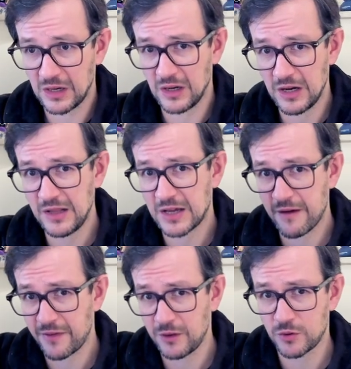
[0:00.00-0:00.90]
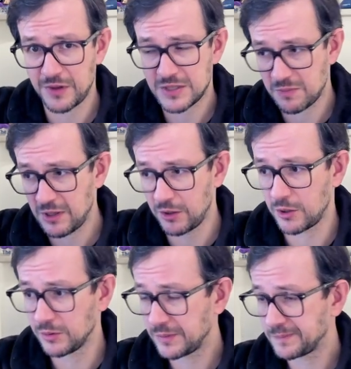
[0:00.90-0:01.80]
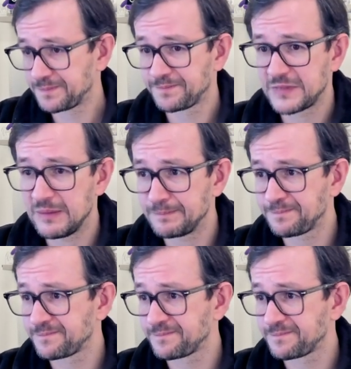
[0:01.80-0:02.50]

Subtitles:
link everything to this middle node. Yeah.